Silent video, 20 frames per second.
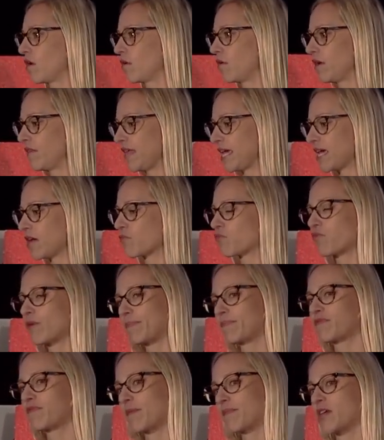they get
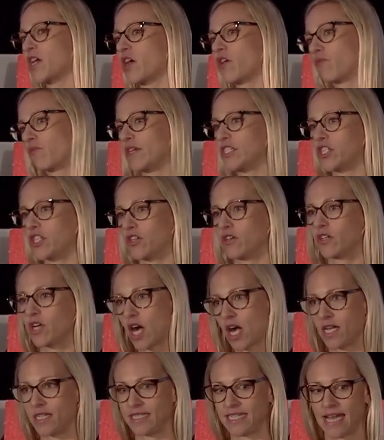ripped from their original
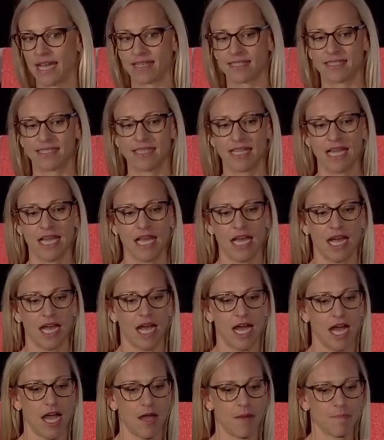context.
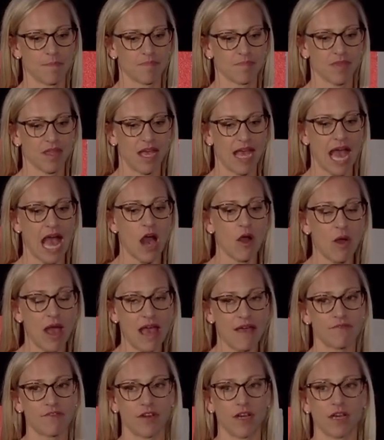Um,
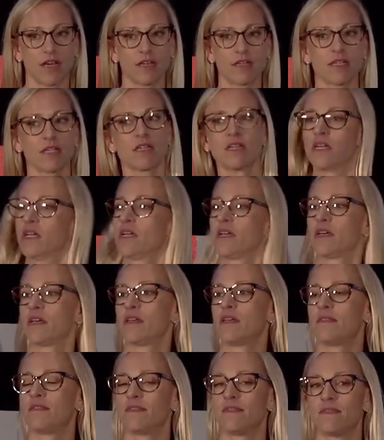however,
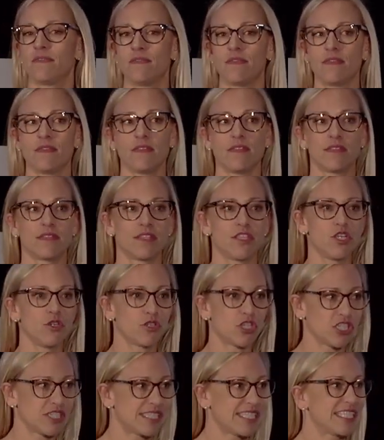you
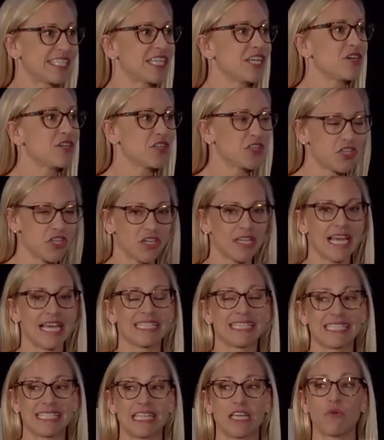should still look and
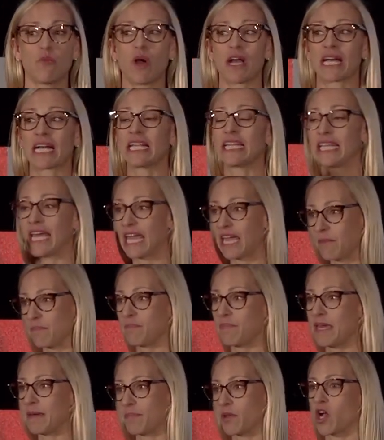see what claim people